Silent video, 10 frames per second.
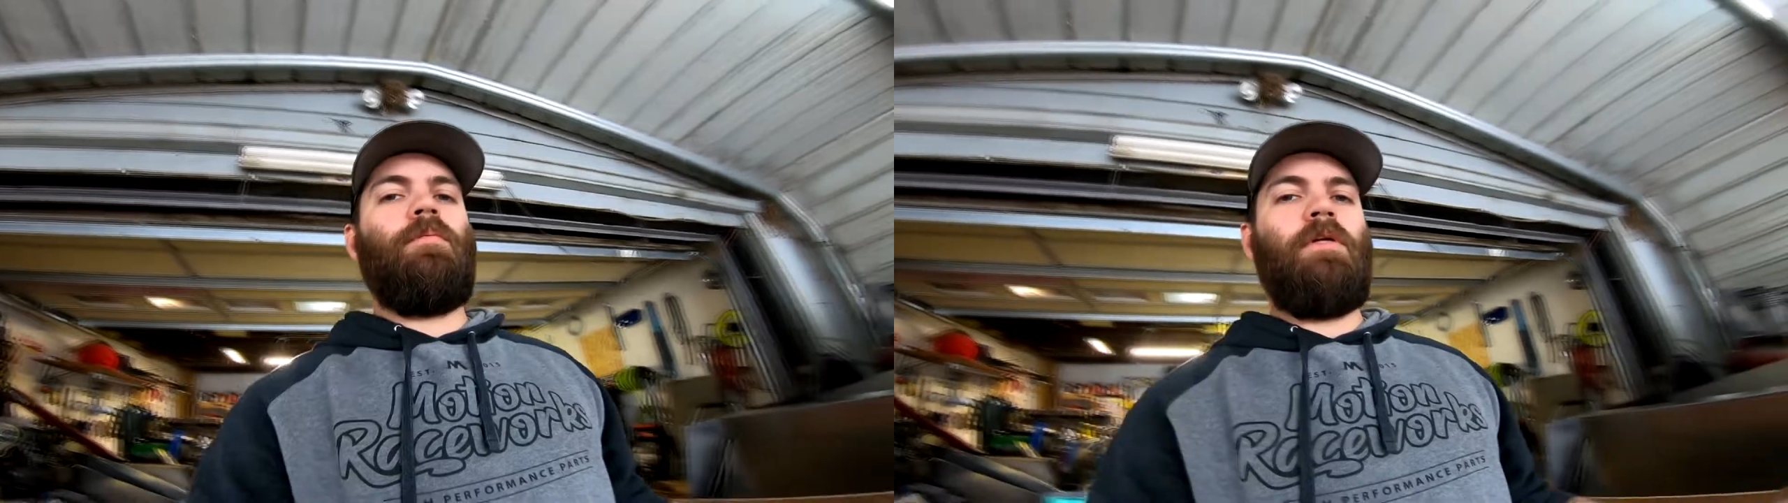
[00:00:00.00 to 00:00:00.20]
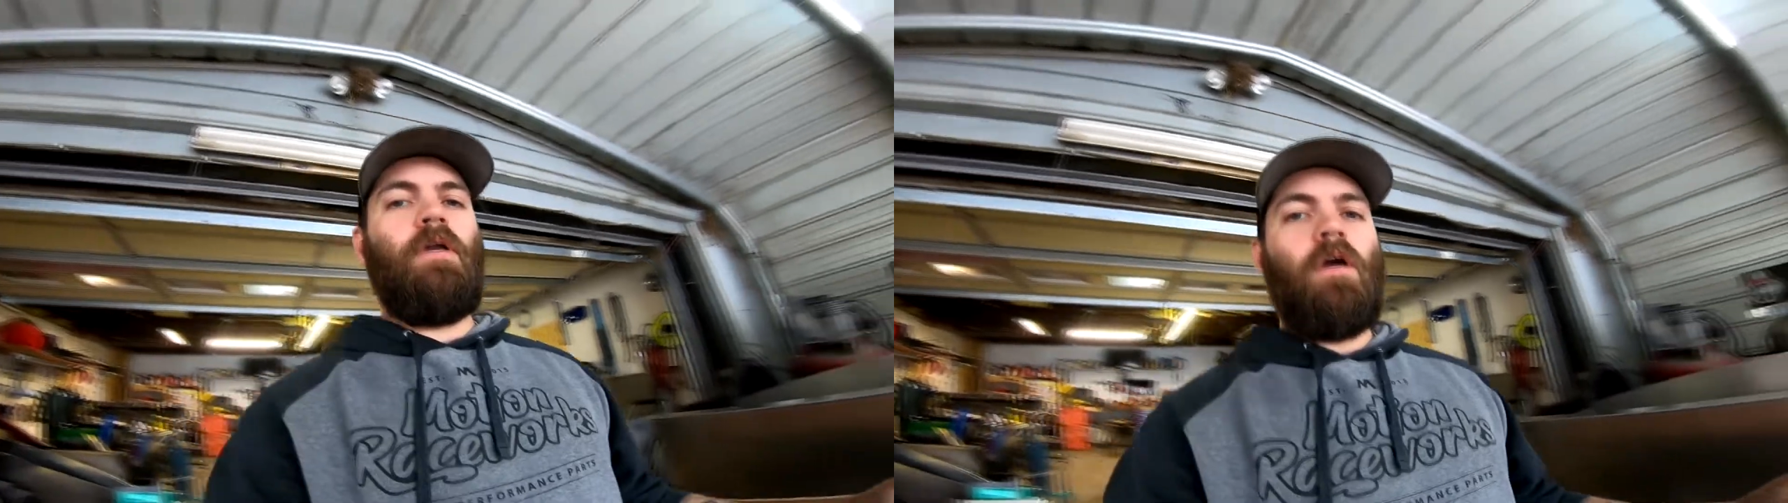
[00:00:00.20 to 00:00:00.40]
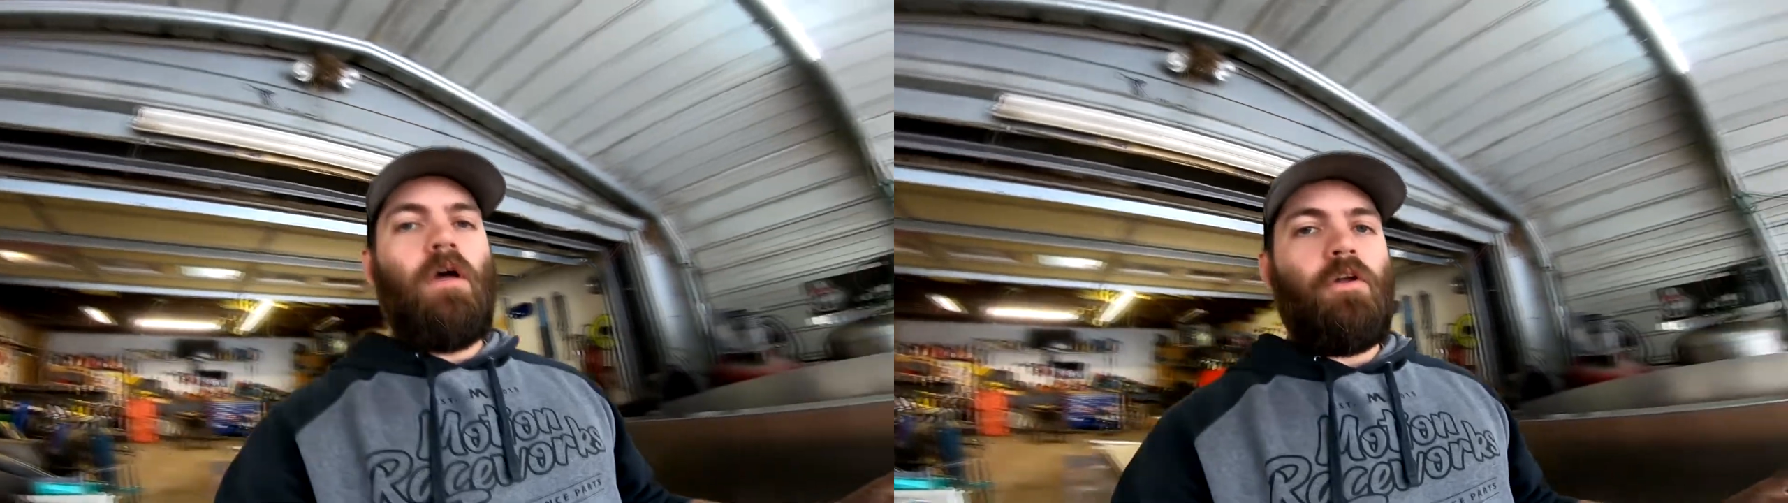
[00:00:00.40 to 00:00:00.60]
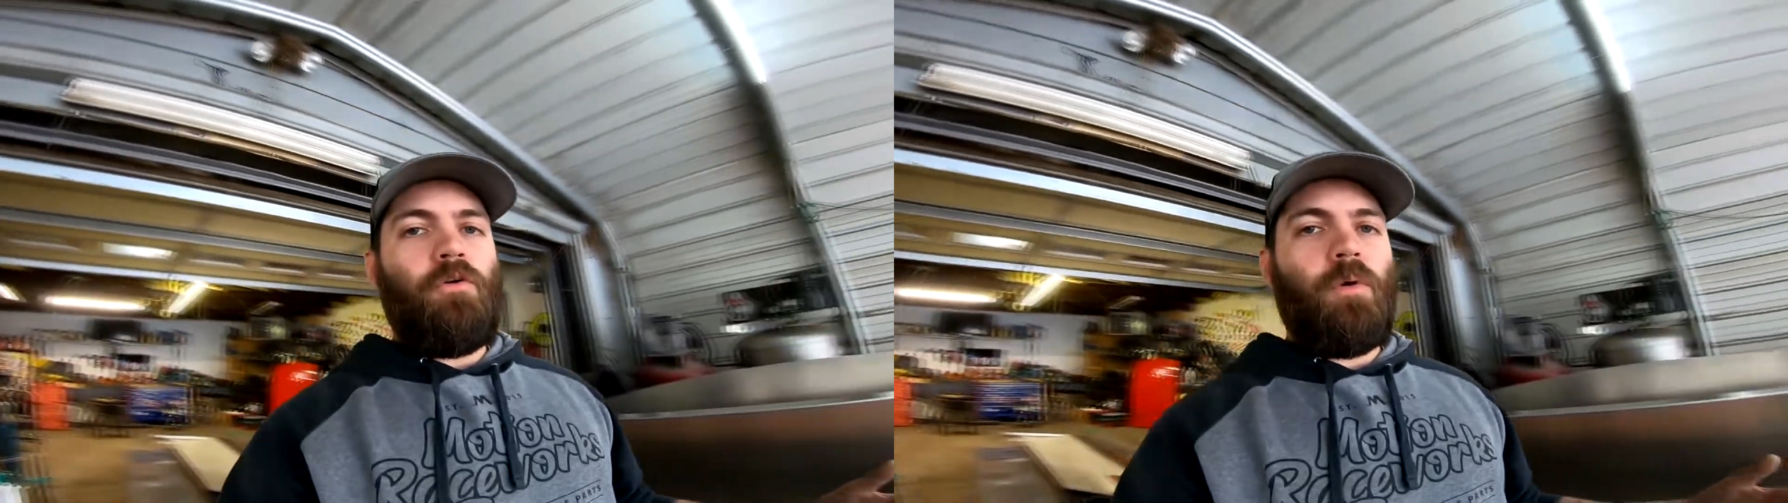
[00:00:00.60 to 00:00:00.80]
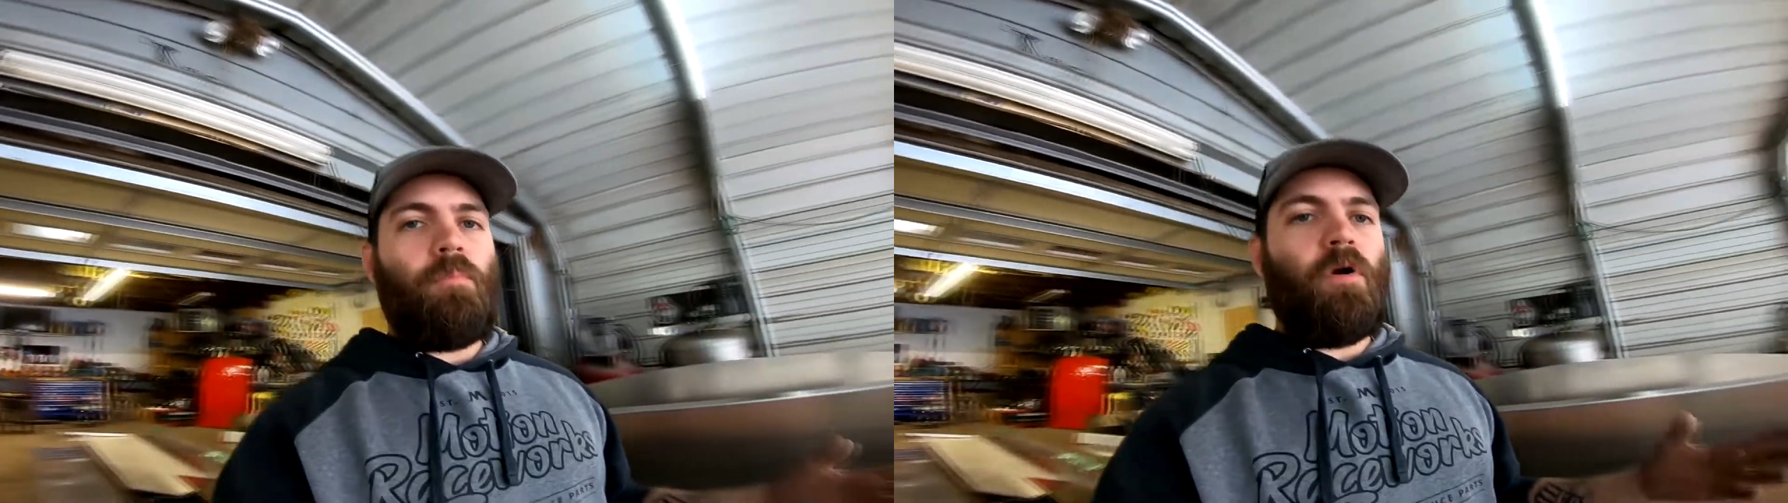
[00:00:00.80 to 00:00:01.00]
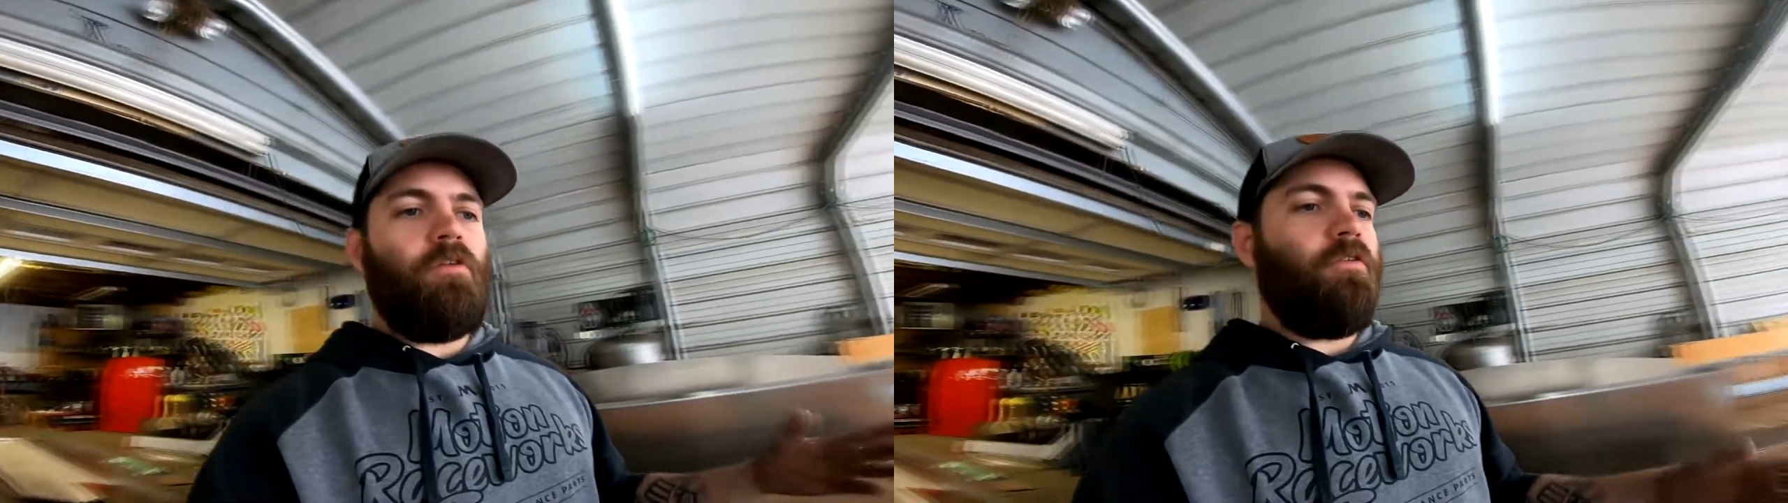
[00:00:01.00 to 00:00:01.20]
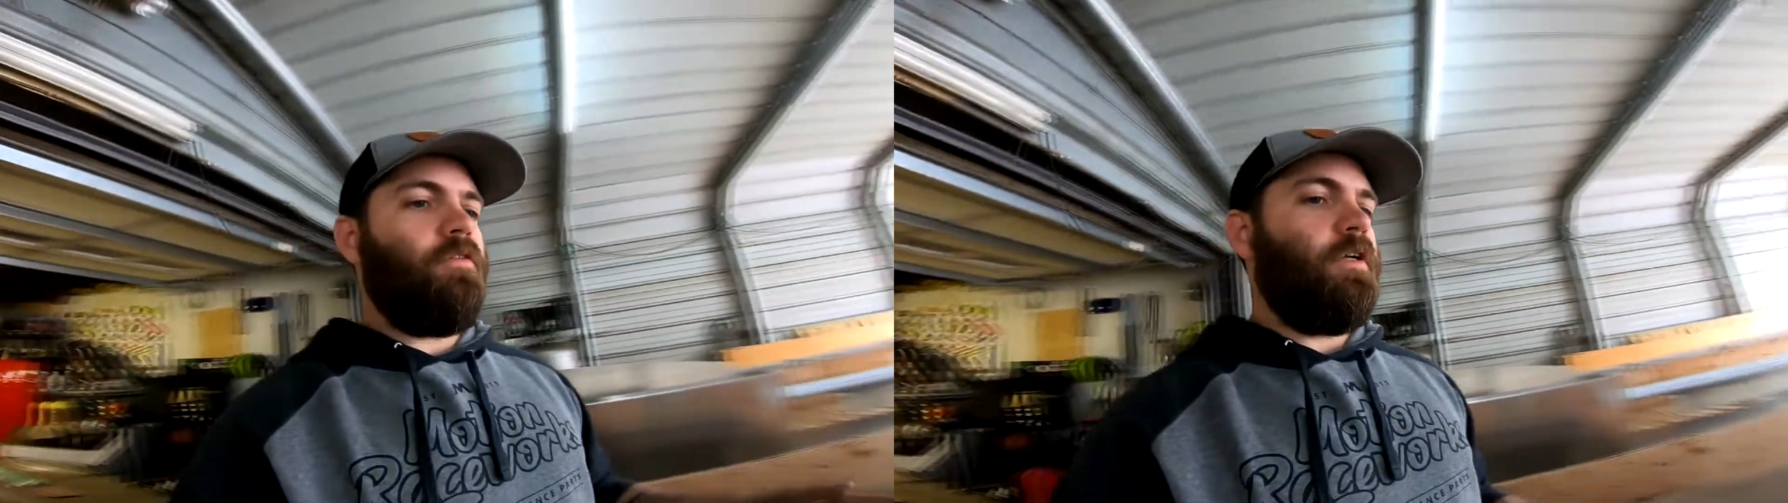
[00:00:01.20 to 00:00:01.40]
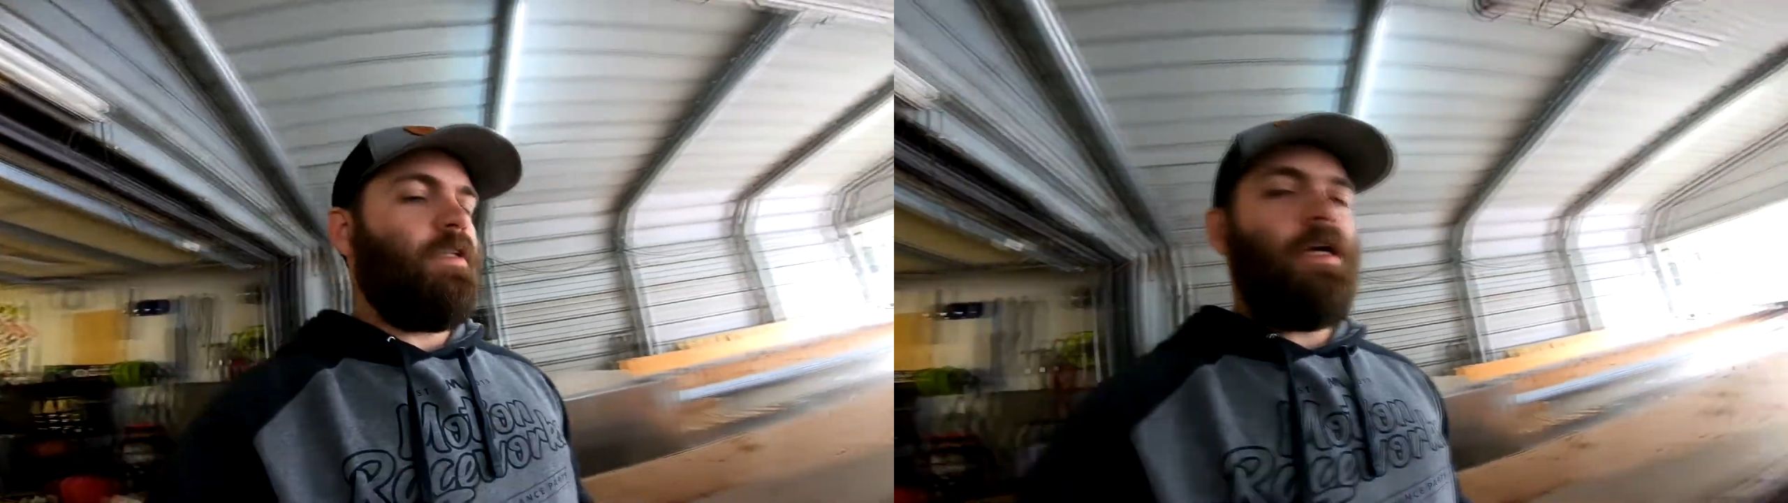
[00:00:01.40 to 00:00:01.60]
to be doing
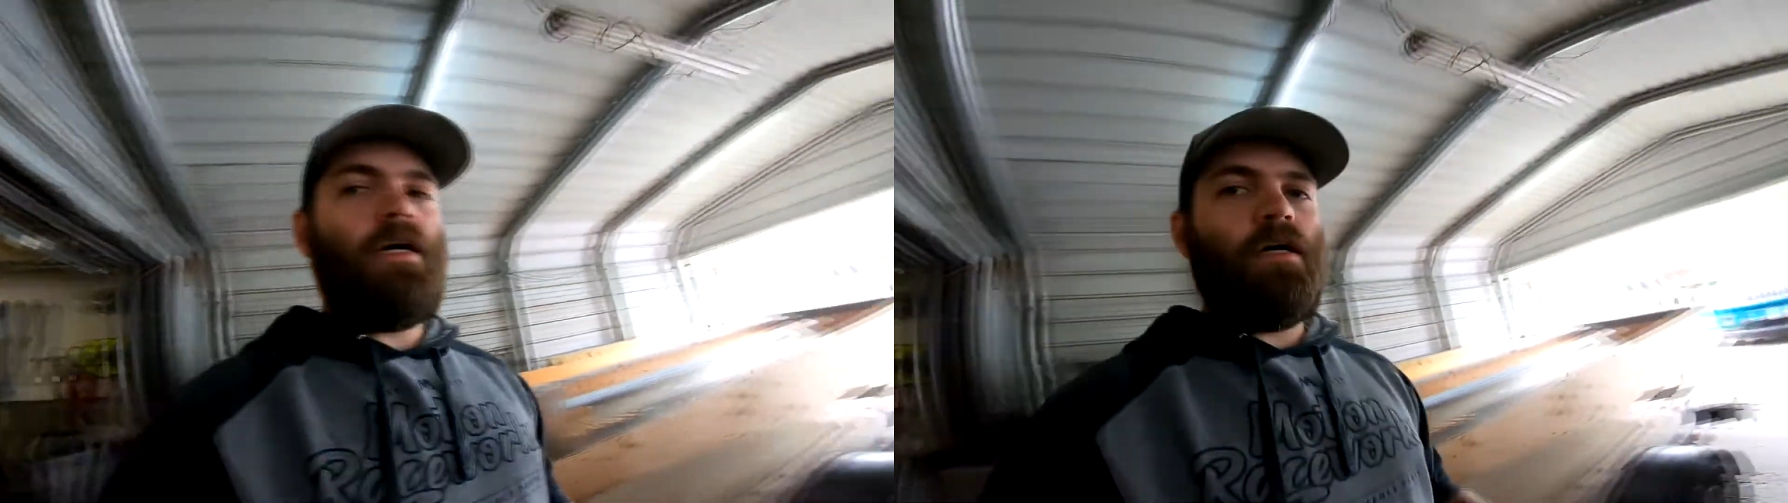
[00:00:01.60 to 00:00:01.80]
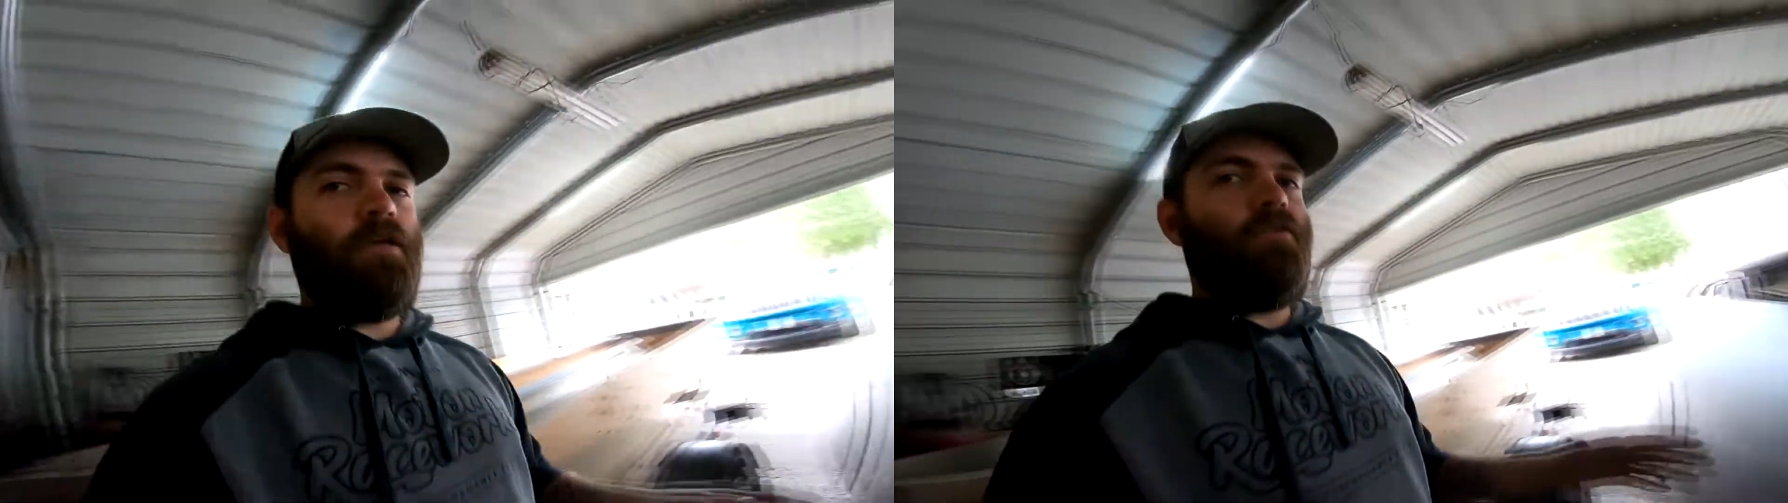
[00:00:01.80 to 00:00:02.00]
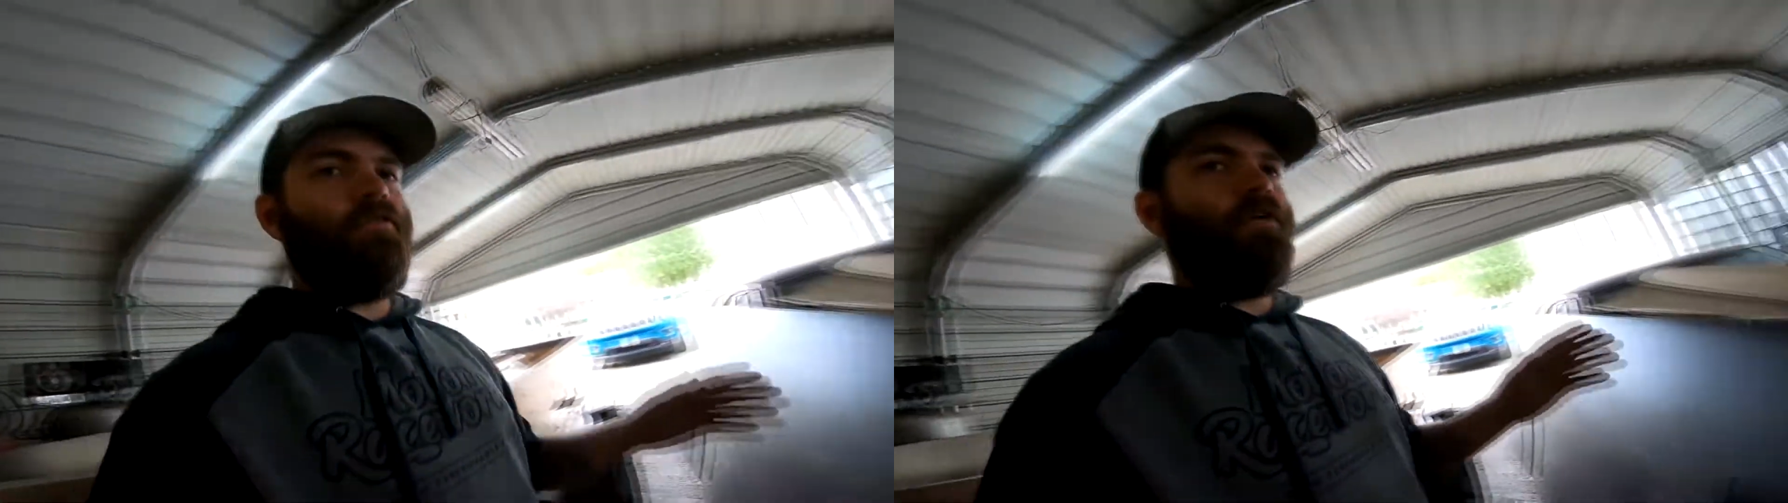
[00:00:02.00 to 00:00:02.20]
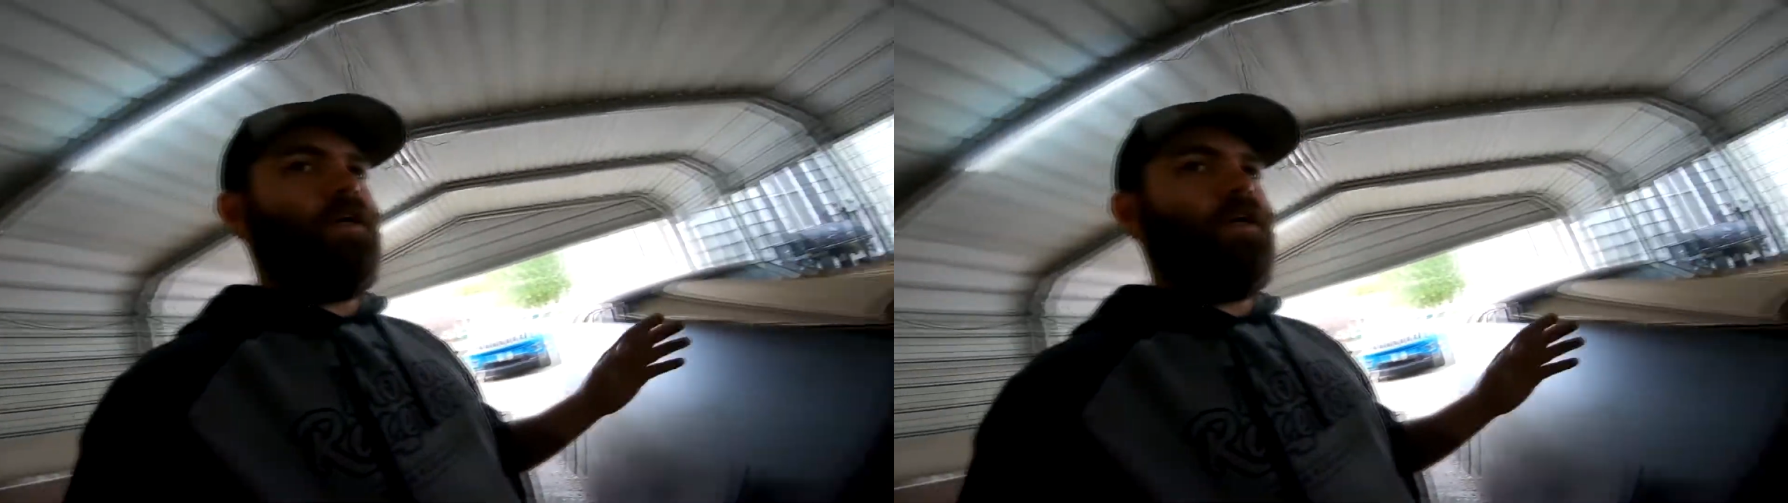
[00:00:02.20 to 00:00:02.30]
projects like that. I just